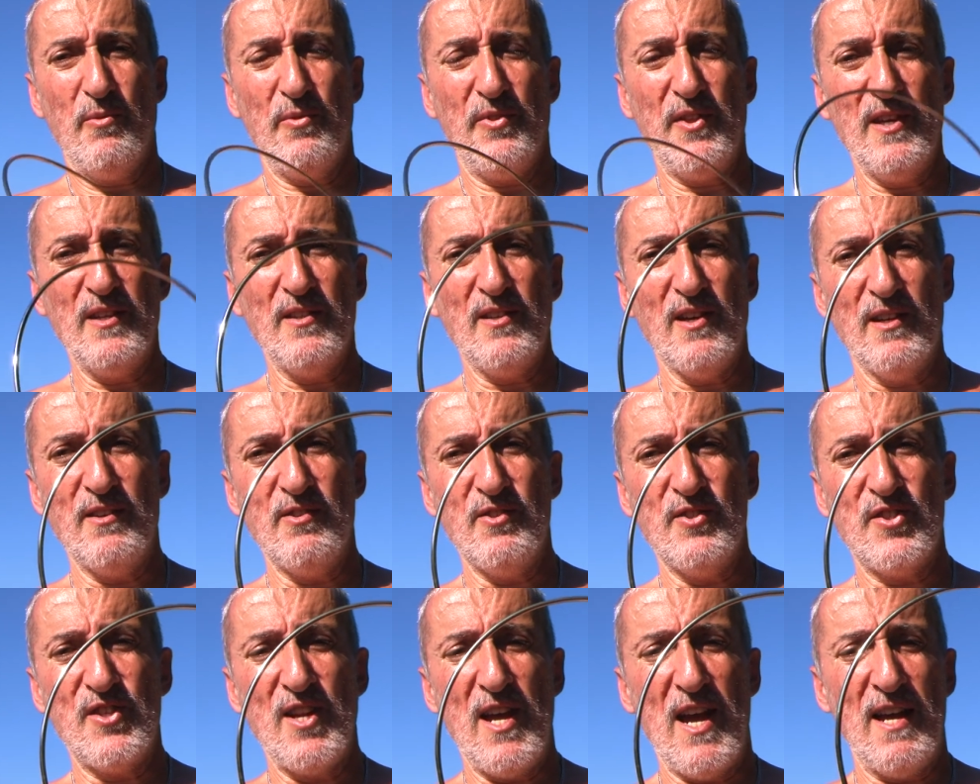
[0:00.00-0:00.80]
thing to
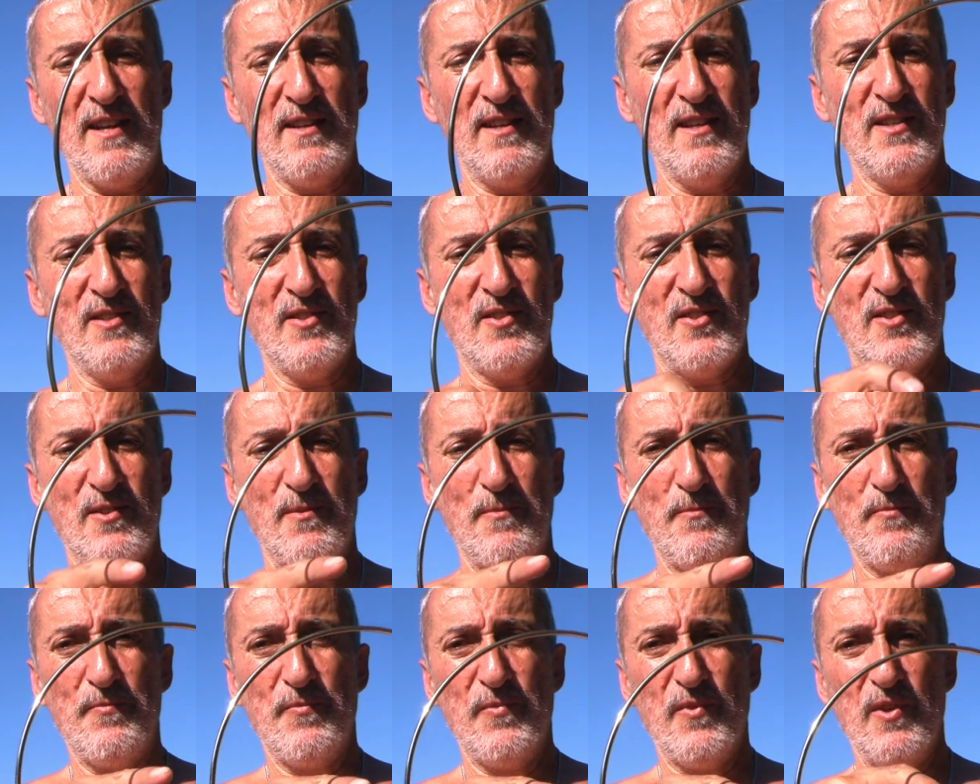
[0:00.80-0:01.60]
understand is
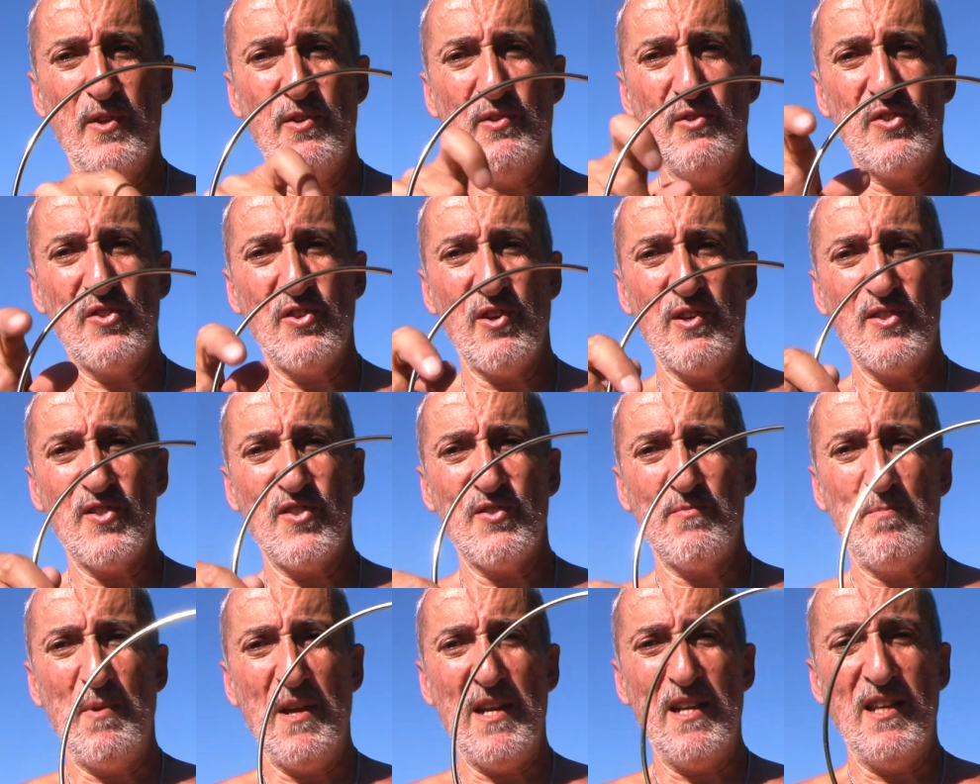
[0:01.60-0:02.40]
you start
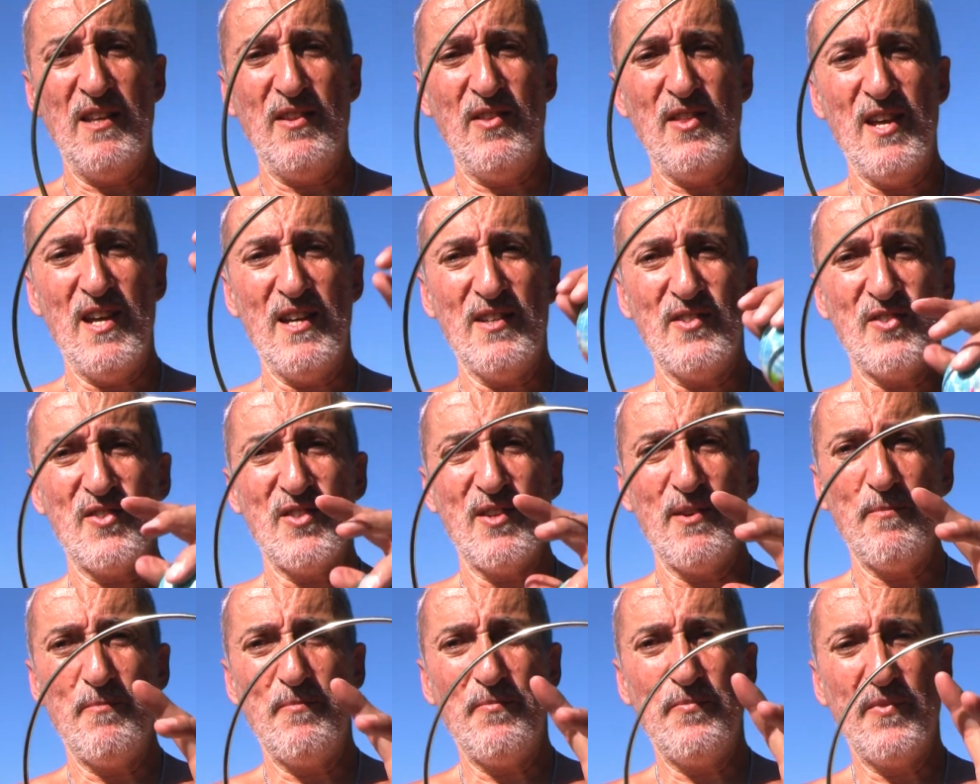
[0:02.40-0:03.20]
spinning
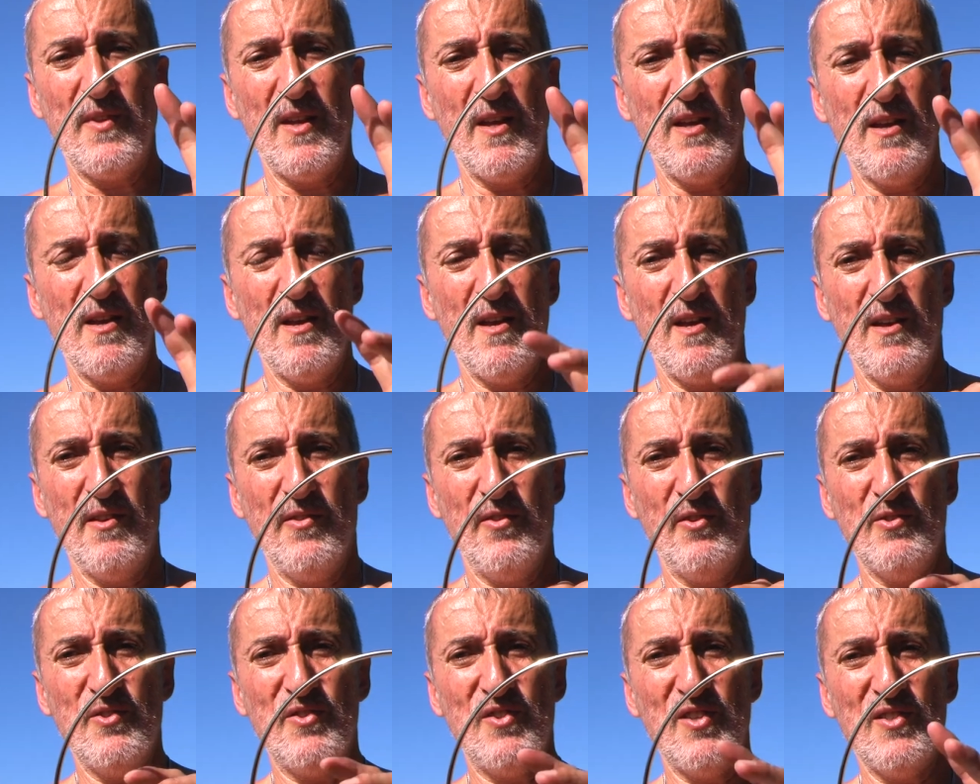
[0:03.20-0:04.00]
this,
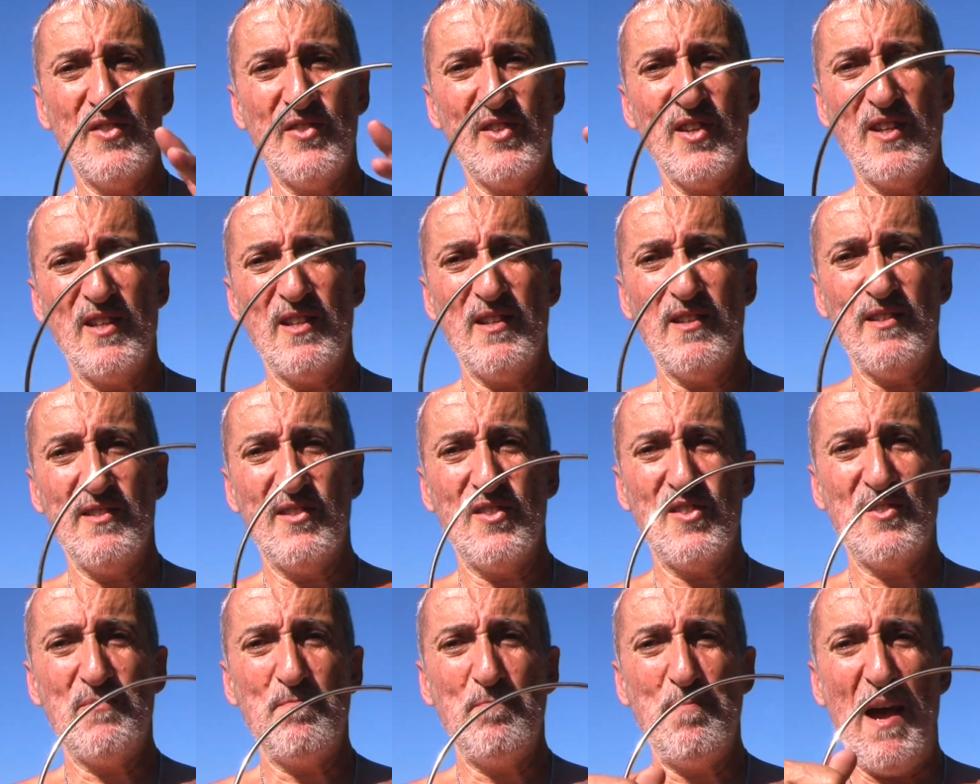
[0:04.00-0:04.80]
there's this
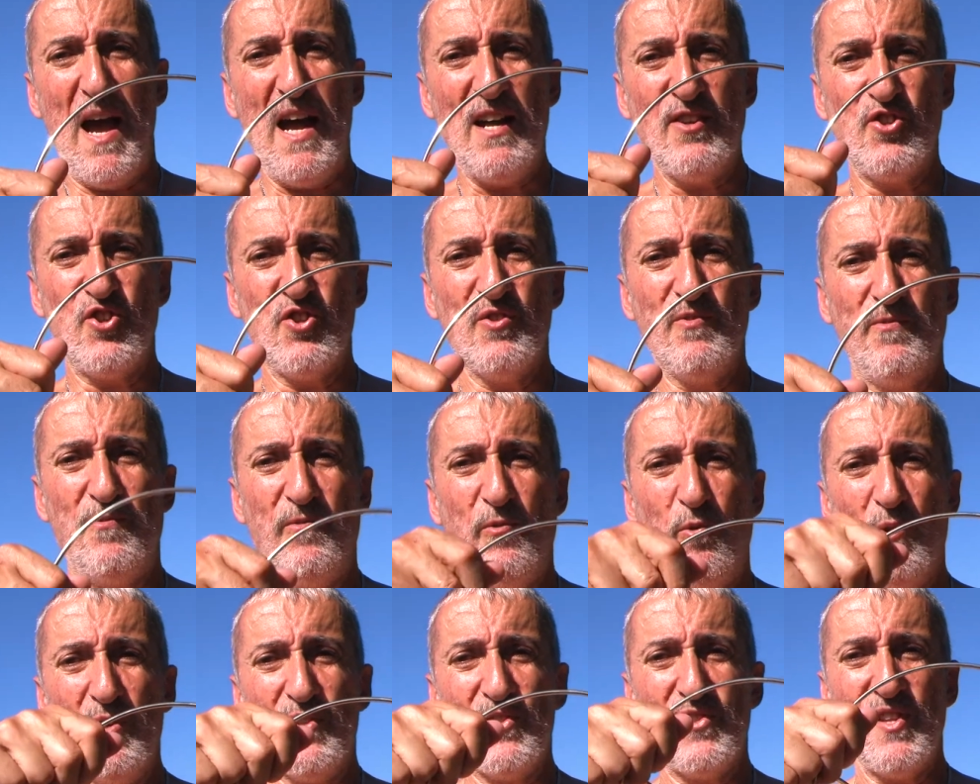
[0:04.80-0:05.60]
expansion
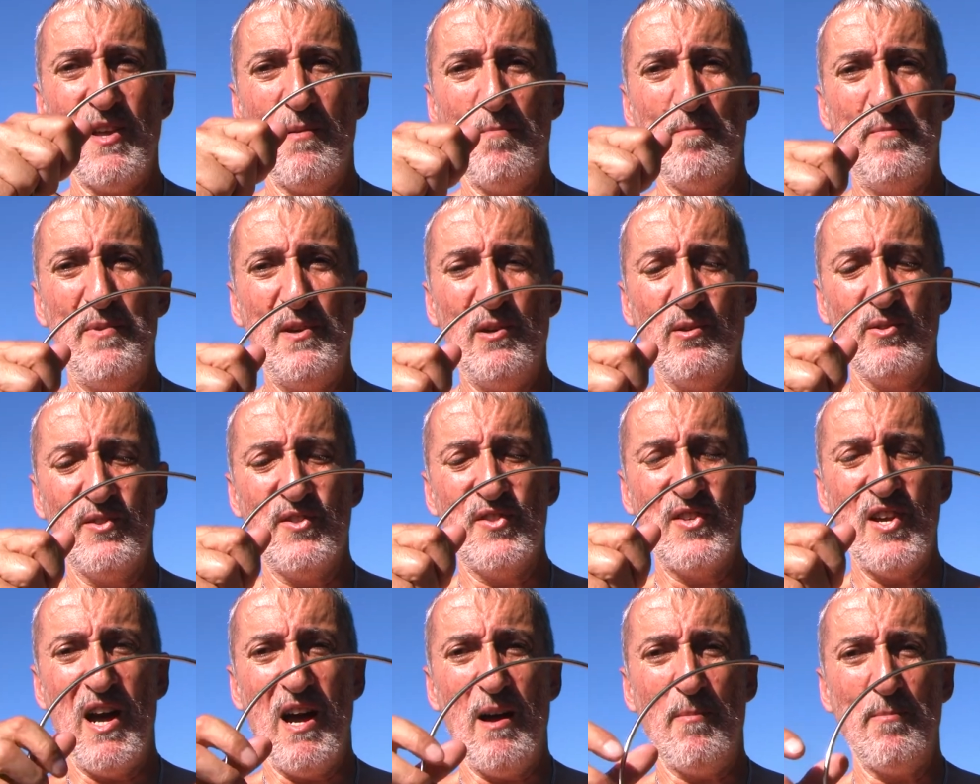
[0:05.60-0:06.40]
force that
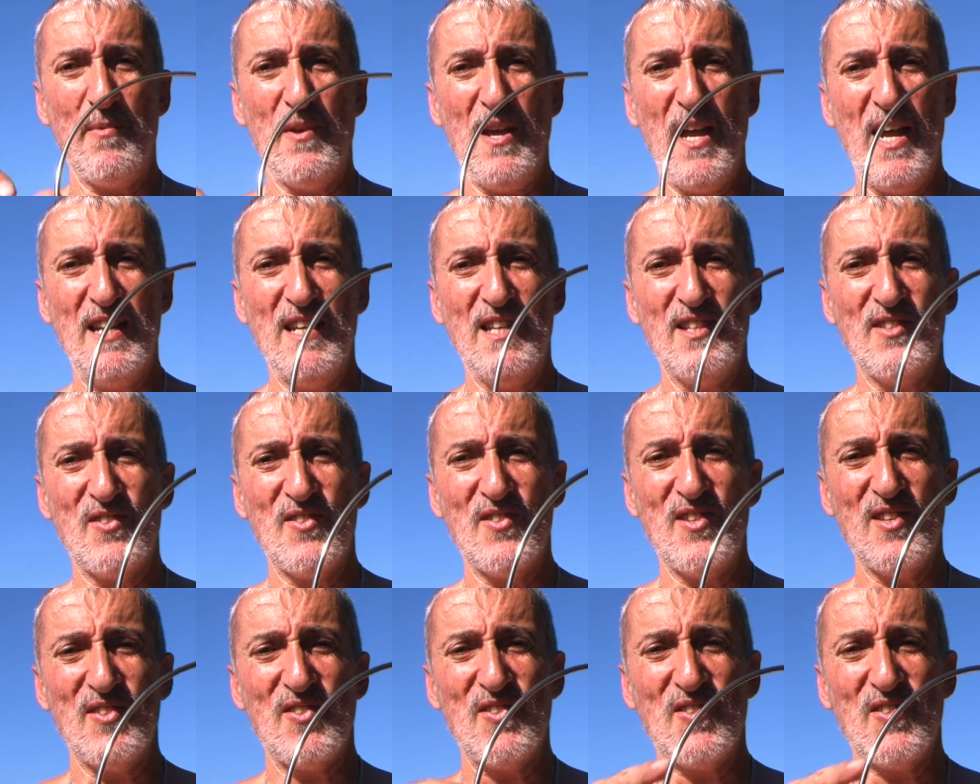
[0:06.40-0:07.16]
builds up, and it's the